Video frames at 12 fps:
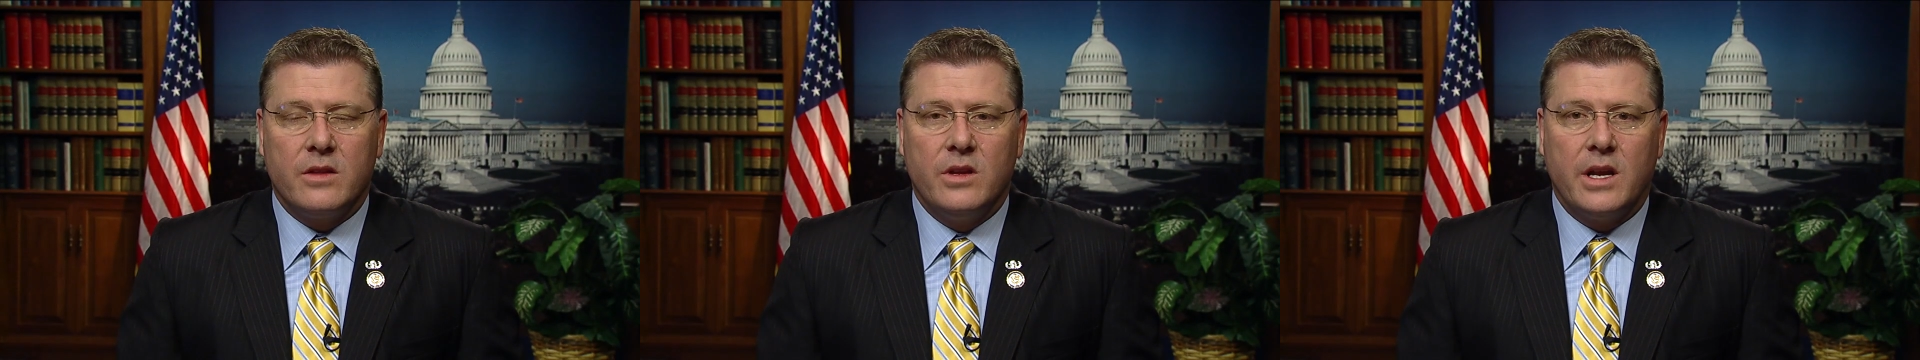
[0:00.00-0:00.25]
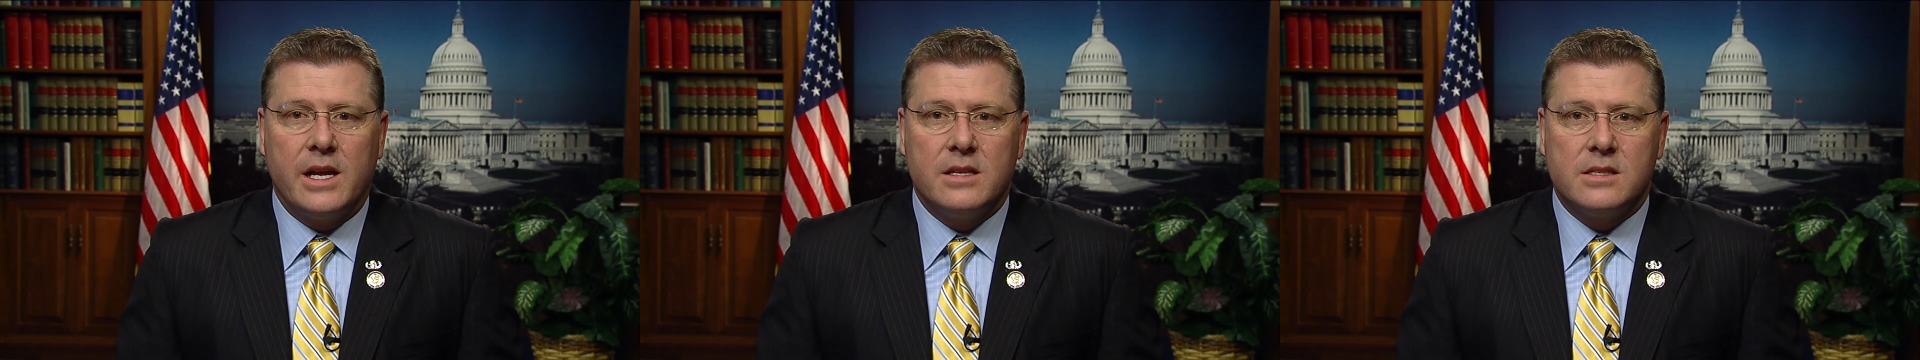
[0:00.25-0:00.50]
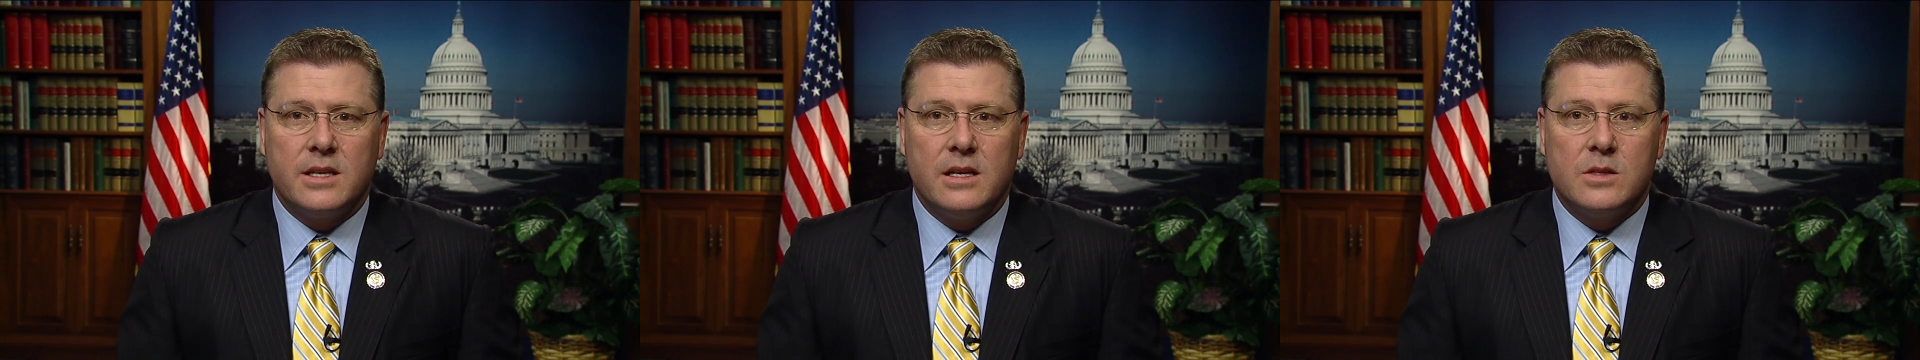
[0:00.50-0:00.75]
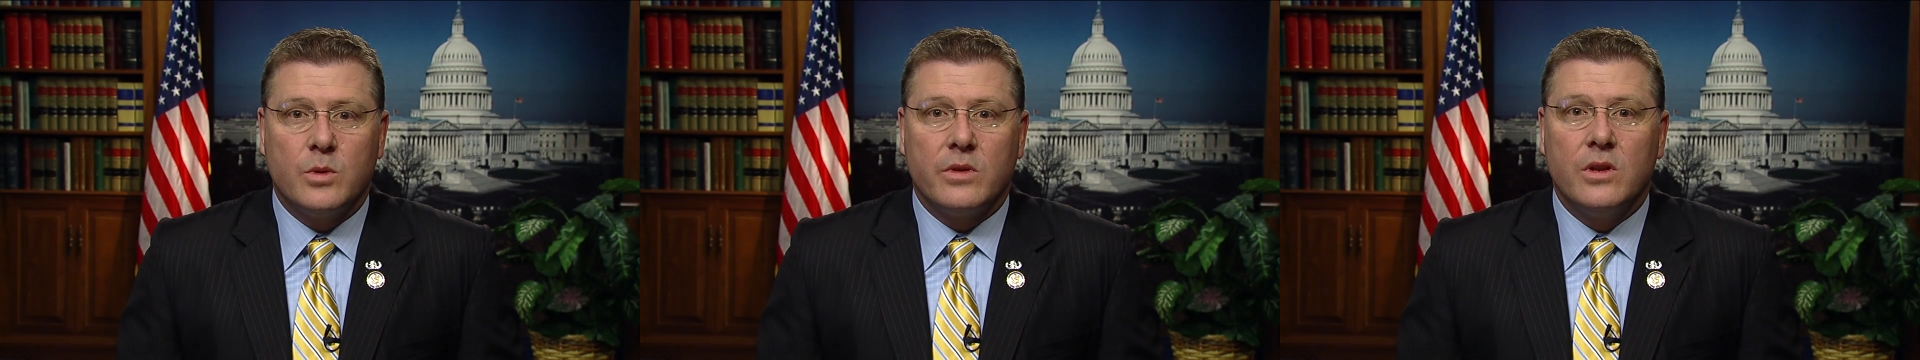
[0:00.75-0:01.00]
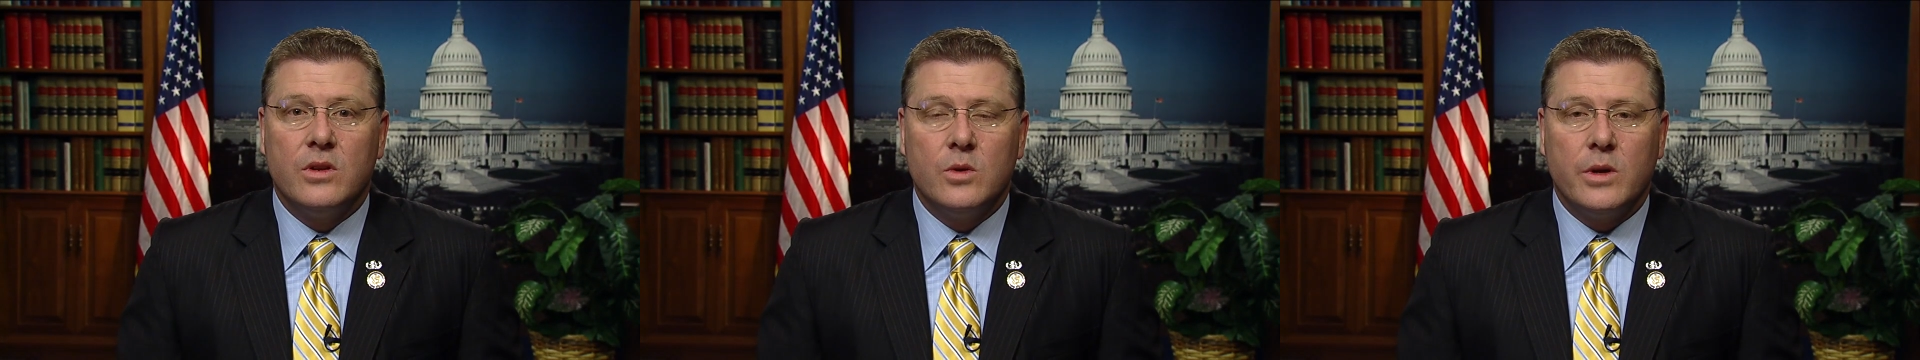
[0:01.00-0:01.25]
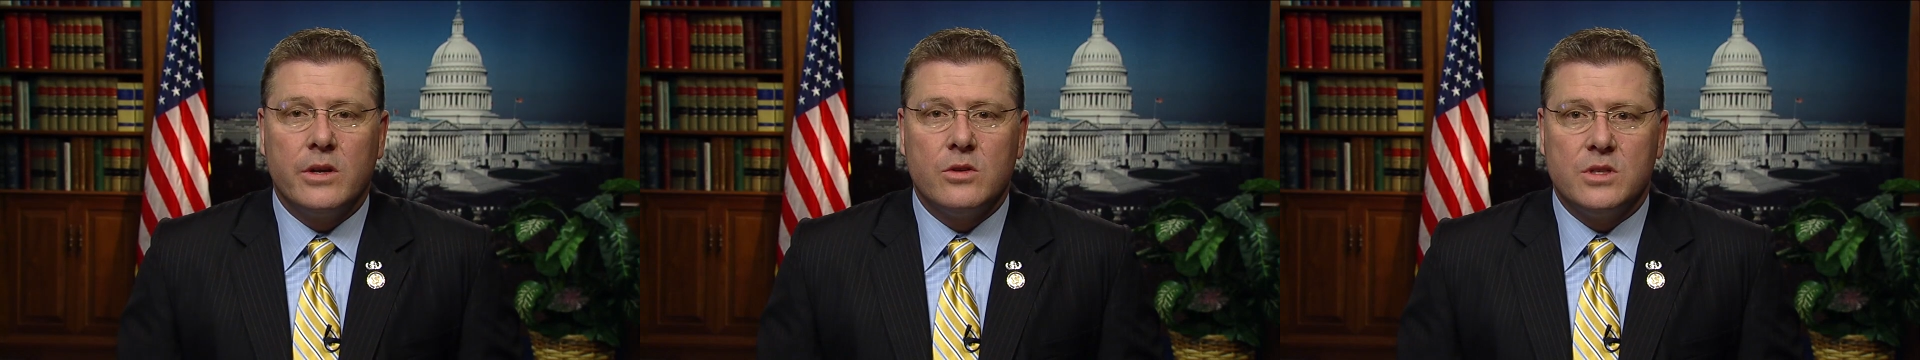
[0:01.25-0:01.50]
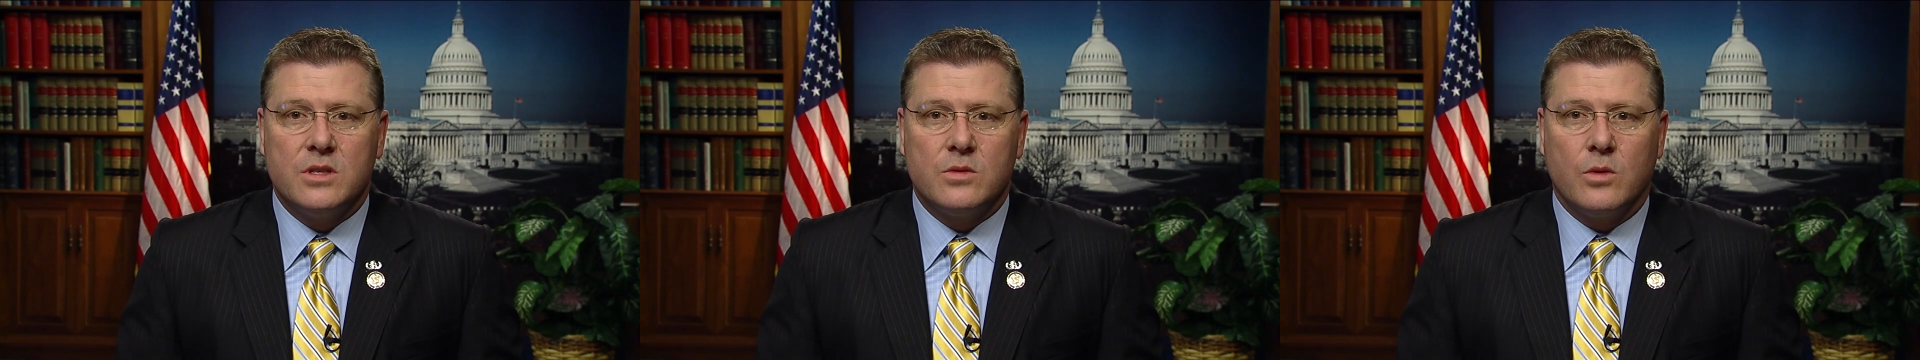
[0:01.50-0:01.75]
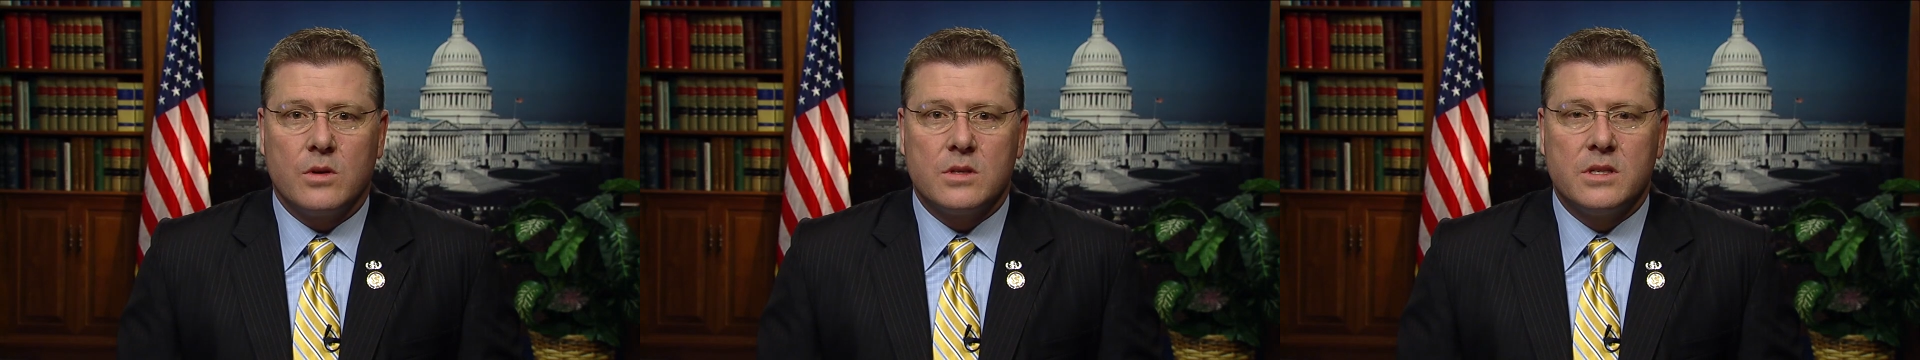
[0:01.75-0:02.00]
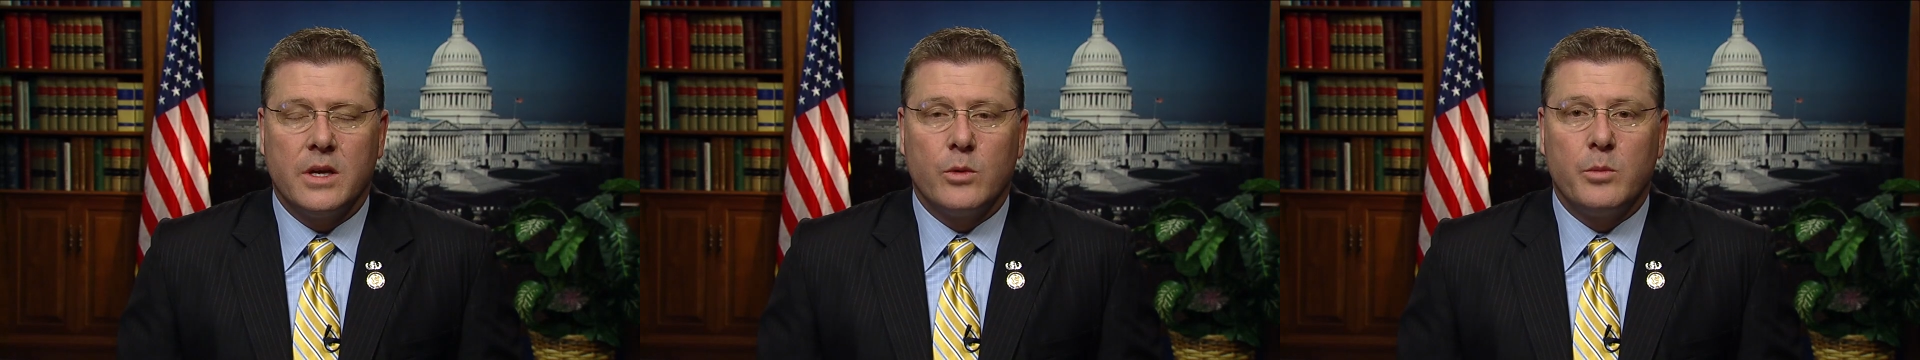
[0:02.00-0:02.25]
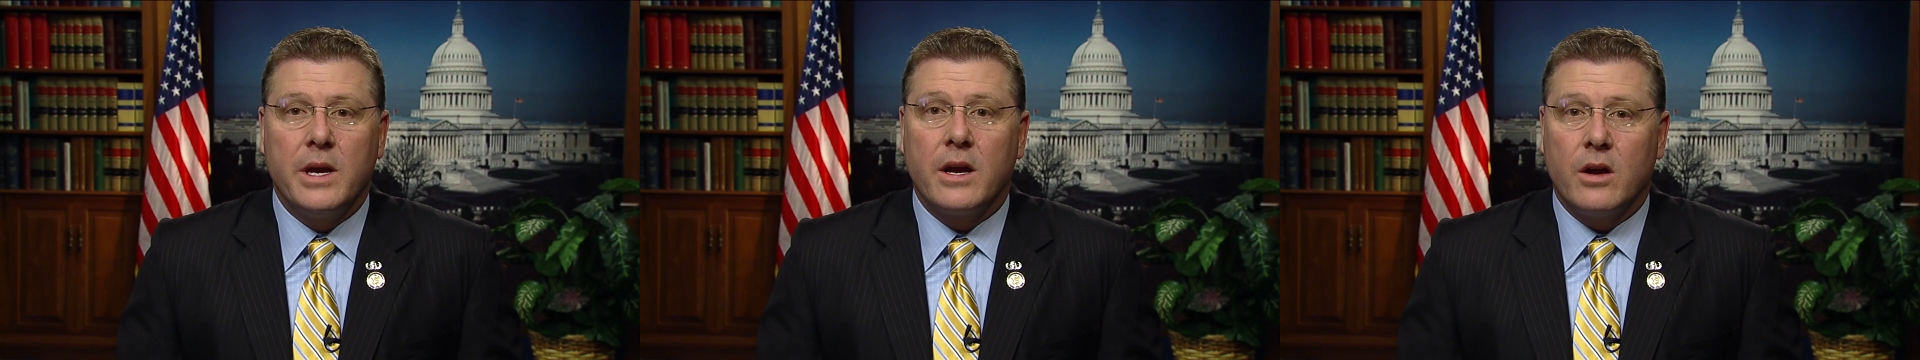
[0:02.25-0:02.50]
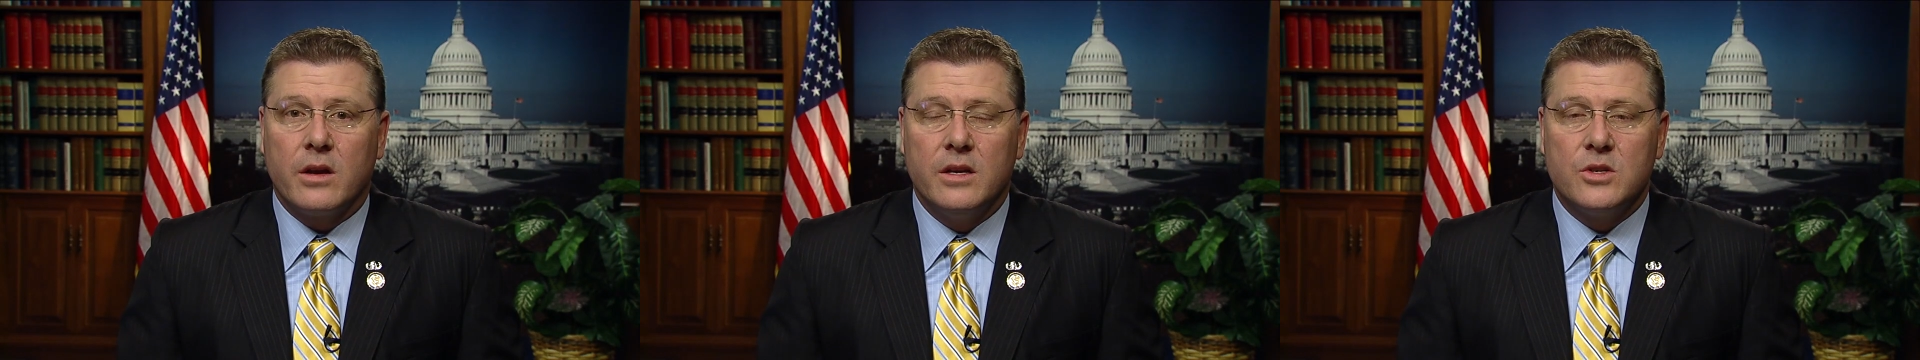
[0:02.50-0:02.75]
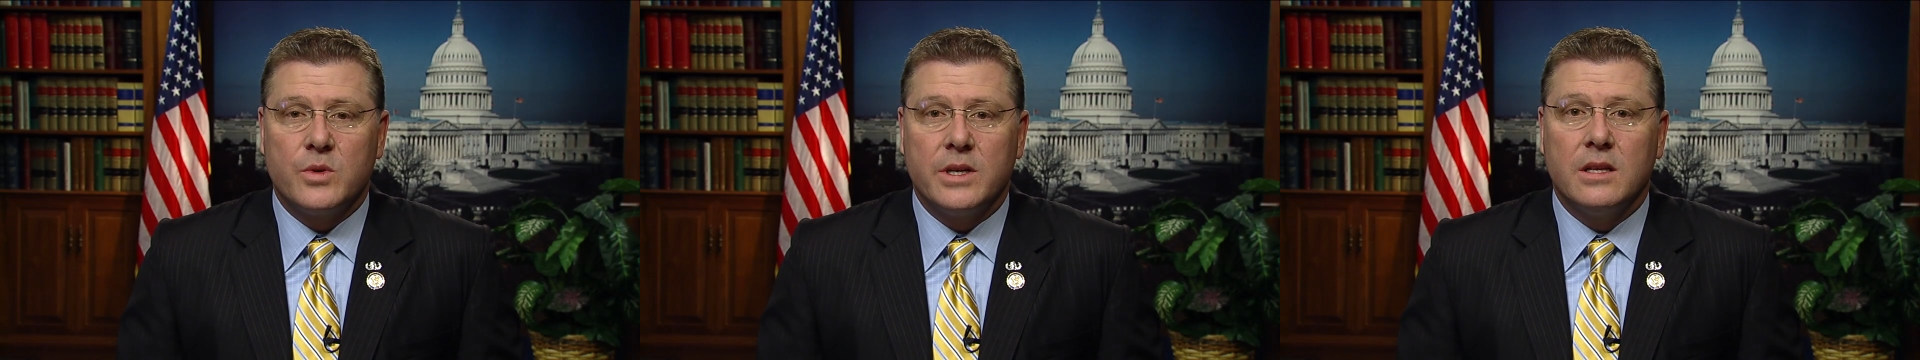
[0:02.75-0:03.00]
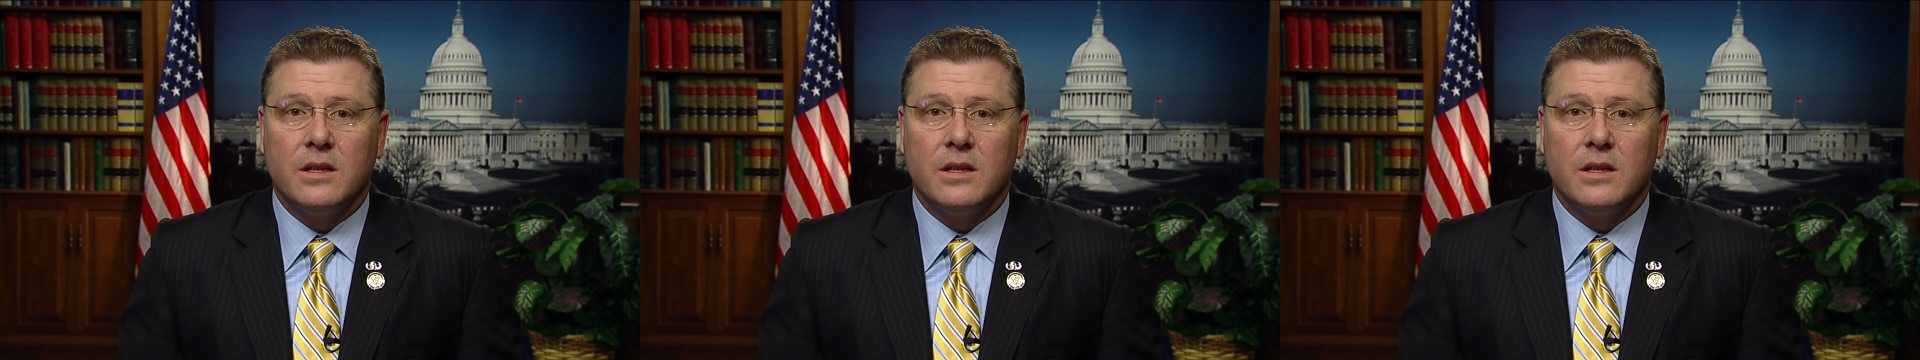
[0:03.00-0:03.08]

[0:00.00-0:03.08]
the United States with a new energy source that would make our country